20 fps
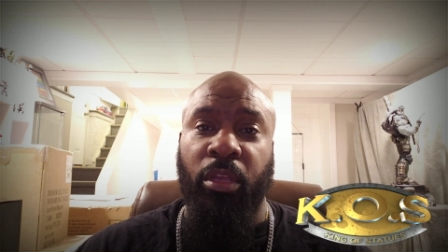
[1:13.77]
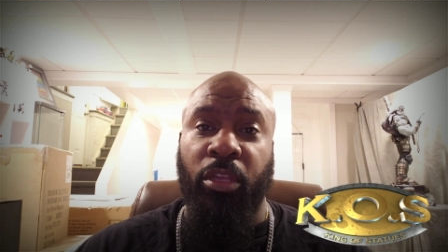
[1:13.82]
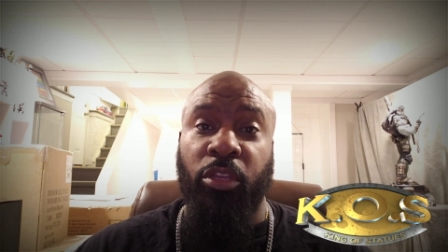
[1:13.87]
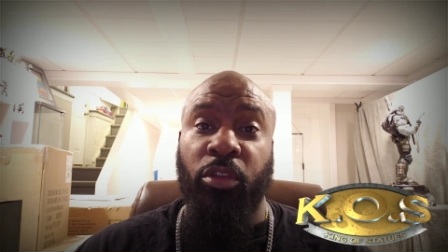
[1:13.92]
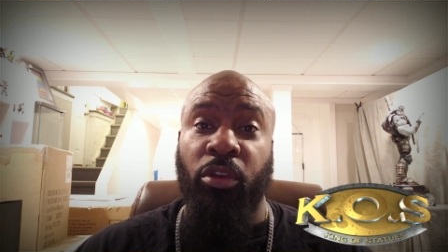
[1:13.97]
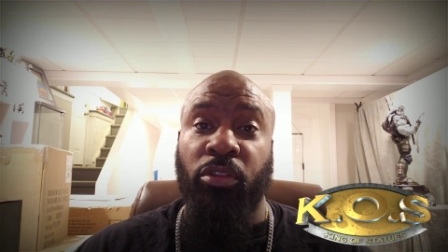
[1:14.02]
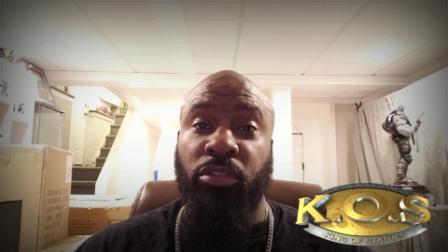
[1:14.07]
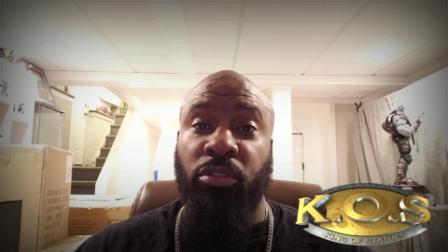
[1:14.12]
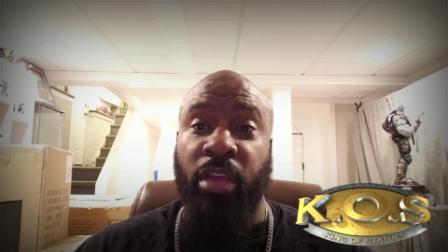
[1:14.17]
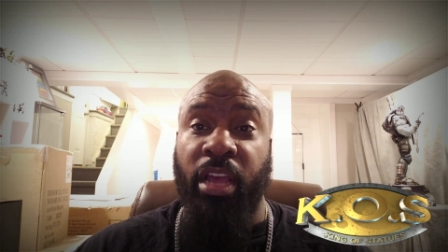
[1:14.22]

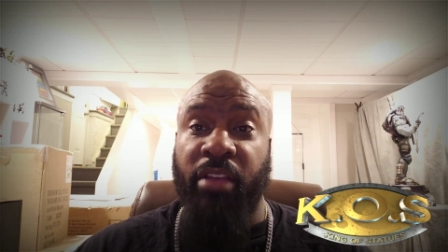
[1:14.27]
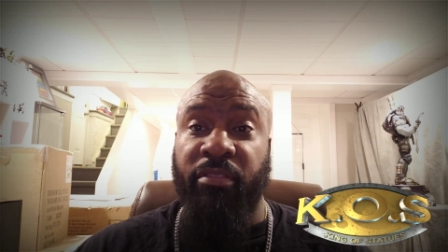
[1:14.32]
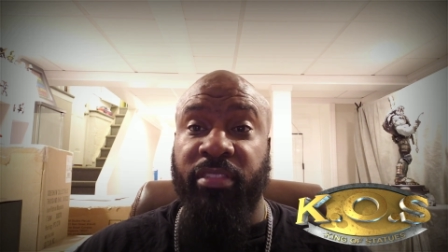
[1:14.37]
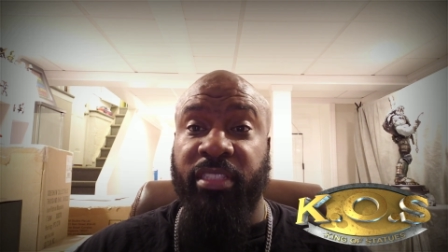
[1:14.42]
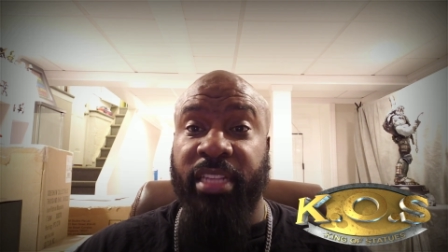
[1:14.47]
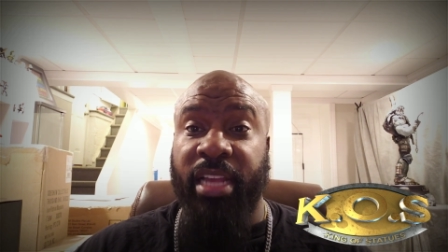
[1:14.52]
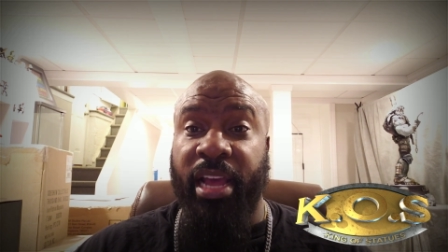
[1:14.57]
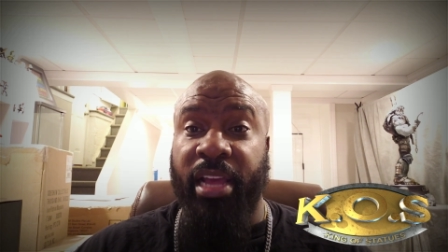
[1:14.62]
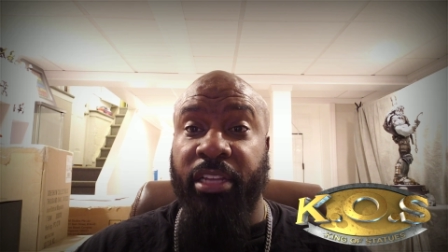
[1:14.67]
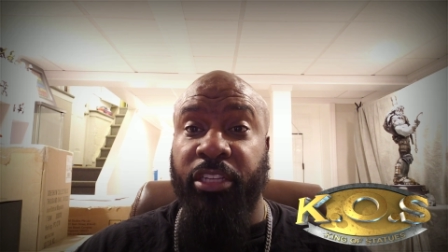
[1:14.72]
You also have
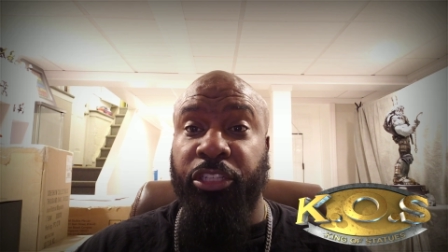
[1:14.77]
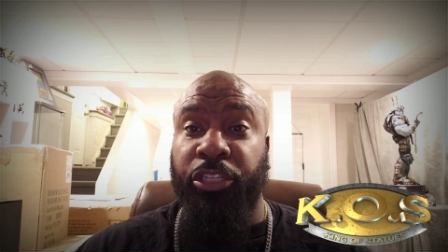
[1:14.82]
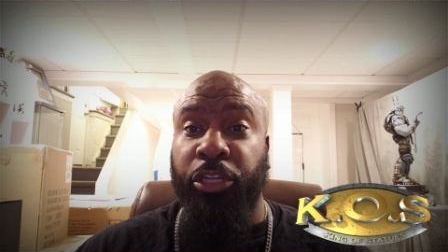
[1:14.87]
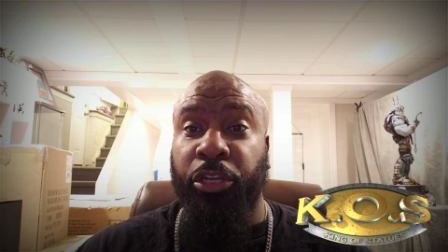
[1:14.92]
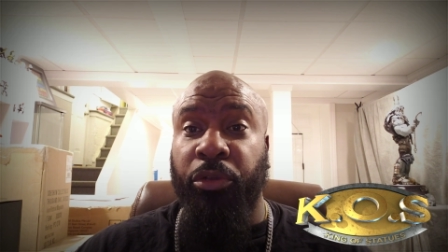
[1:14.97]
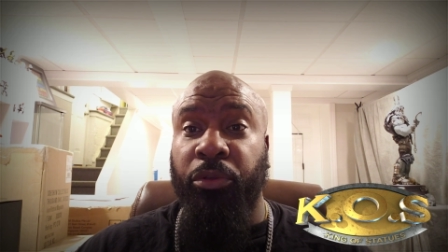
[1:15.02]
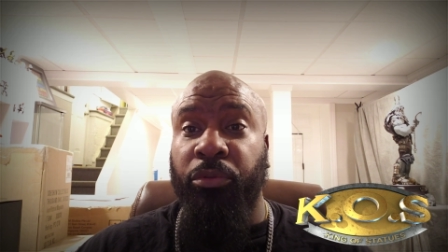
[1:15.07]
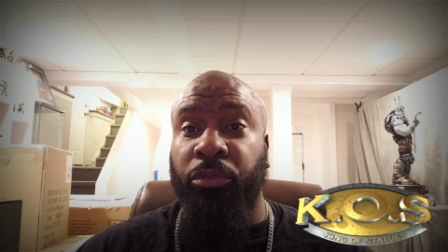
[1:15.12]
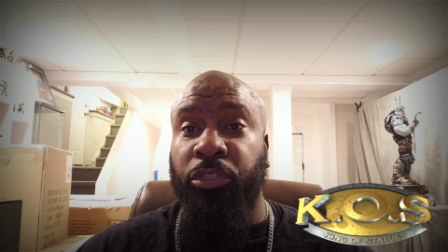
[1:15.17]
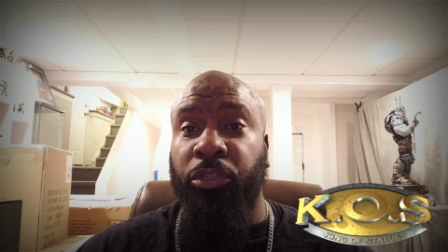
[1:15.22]

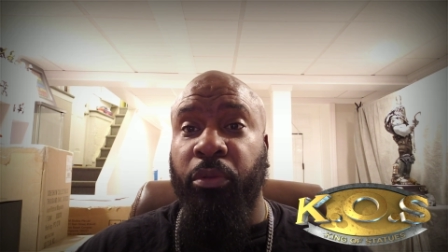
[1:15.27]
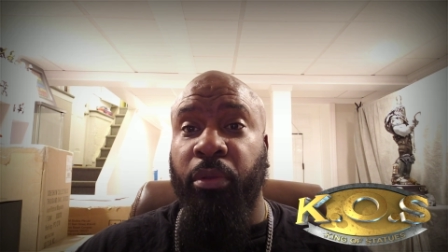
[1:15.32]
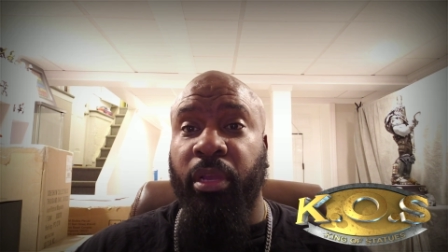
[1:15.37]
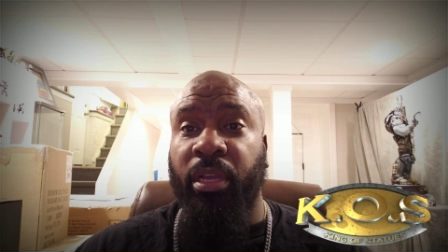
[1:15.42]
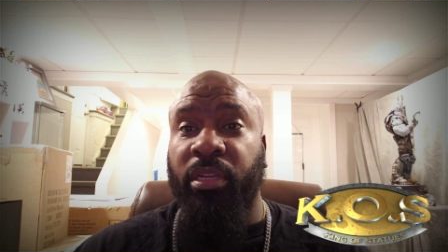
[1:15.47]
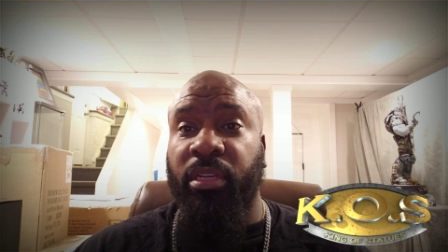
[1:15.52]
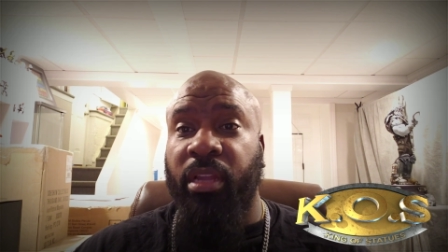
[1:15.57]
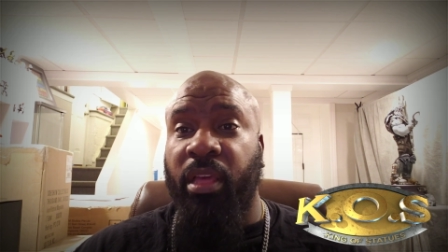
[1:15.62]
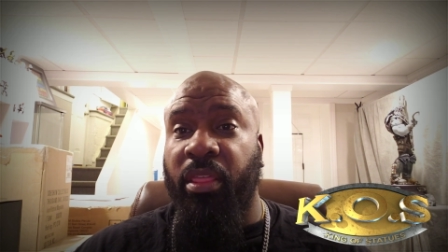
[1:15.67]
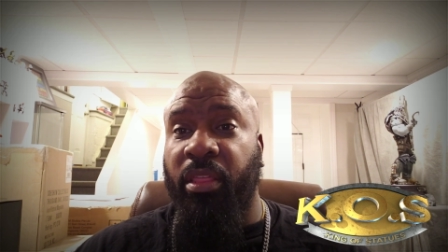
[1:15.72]
Sideshow doing
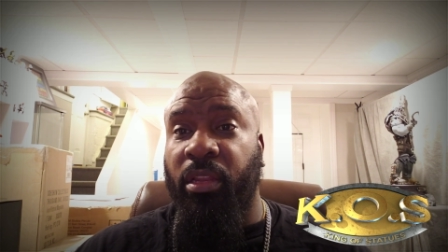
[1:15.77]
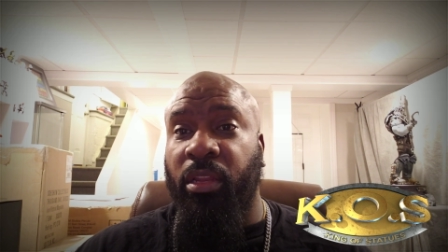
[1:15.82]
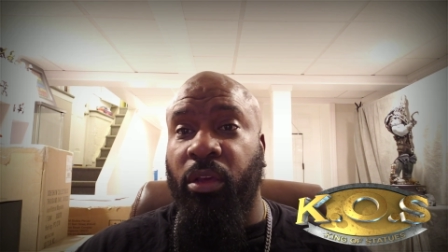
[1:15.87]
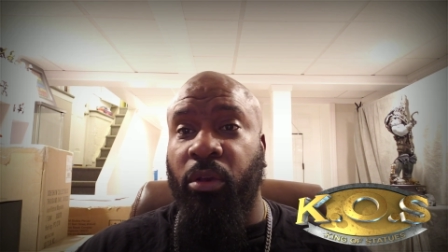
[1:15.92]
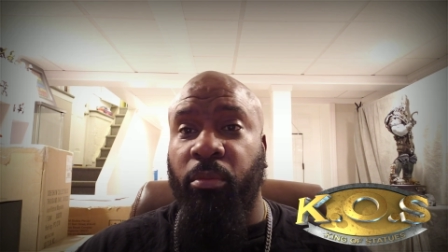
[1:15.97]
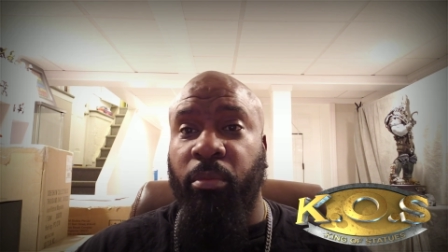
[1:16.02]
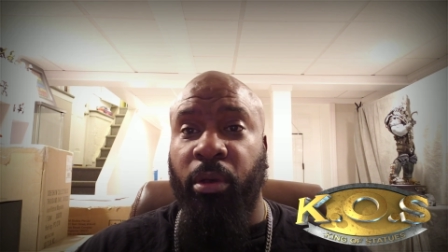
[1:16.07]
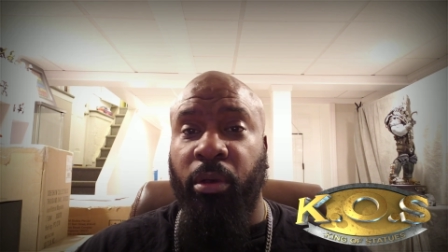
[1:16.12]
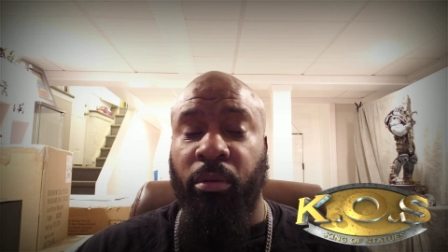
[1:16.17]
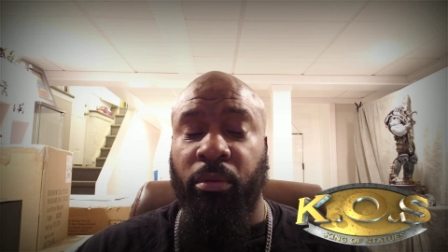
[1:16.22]
another
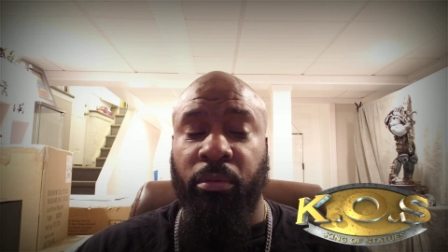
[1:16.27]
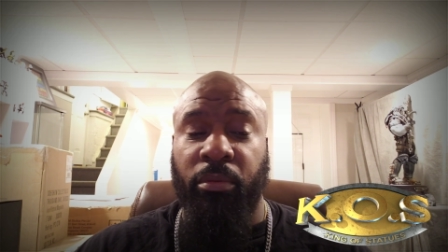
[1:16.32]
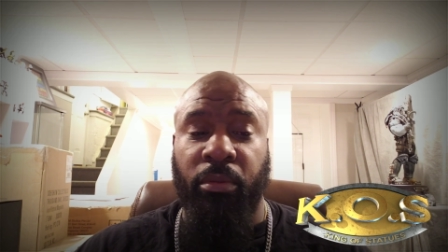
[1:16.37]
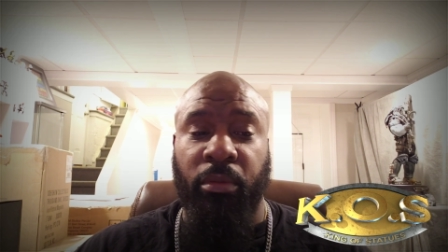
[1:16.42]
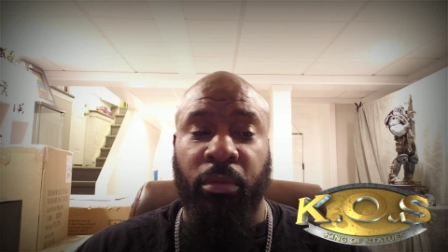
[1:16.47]
Lobo,